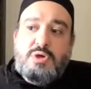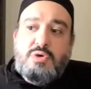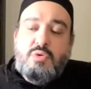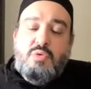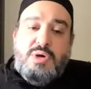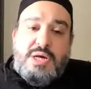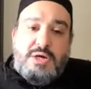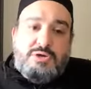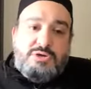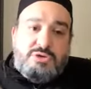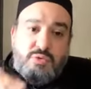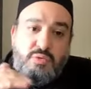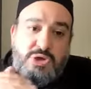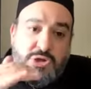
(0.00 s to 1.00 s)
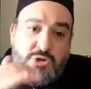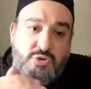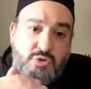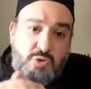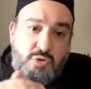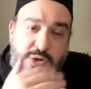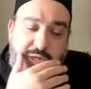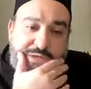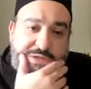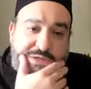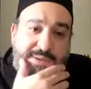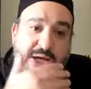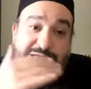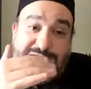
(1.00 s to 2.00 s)
when it when you when it's
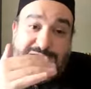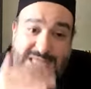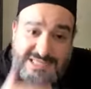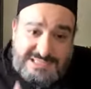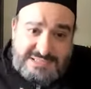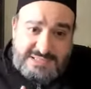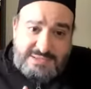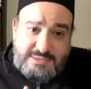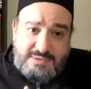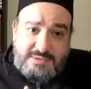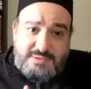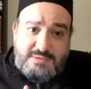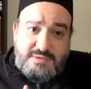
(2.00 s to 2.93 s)
about lessening,